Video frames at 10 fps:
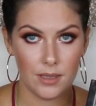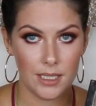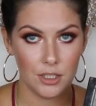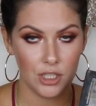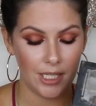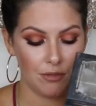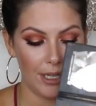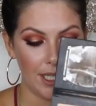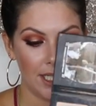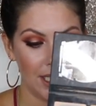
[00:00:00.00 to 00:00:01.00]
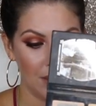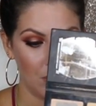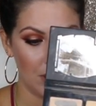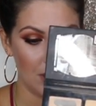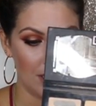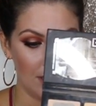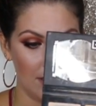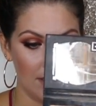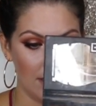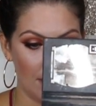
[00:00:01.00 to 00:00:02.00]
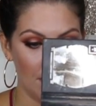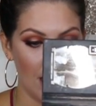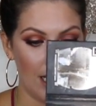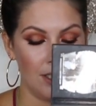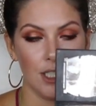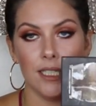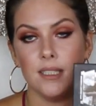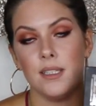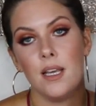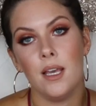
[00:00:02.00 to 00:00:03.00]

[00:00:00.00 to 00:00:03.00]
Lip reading: this shade right here, which is Subconscious,